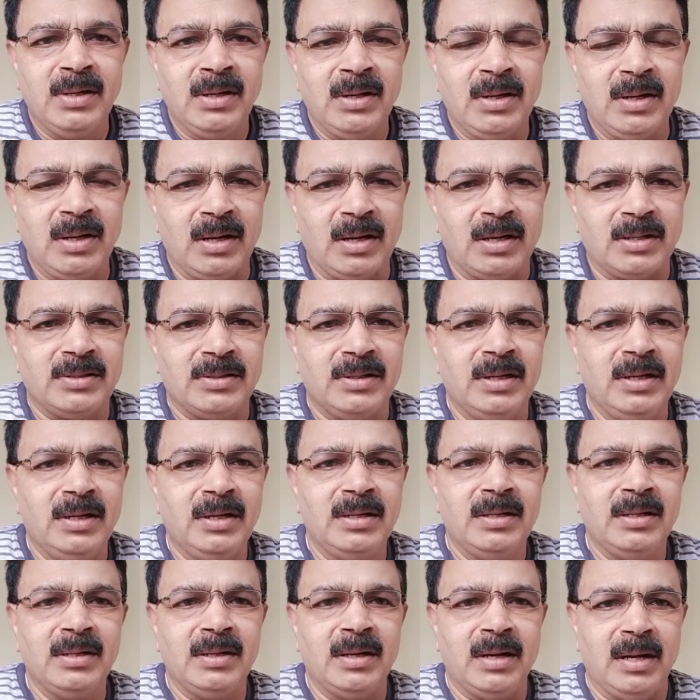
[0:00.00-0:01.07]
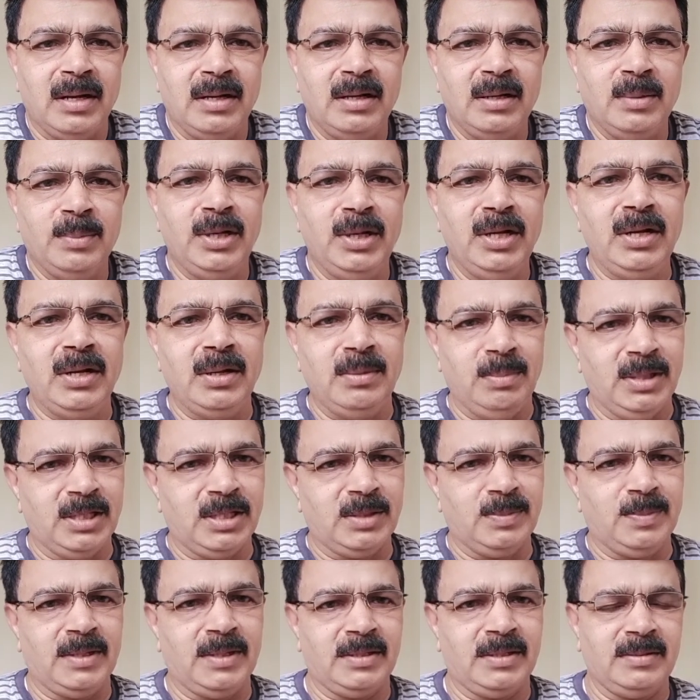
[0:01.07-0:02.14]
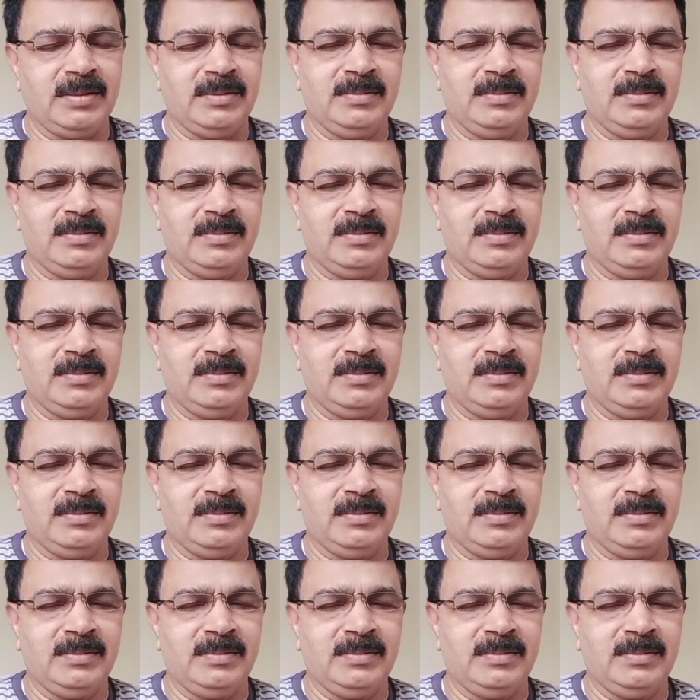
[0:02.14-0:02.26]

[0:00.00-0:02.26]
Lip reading: arsenic, antimony, and bismuth.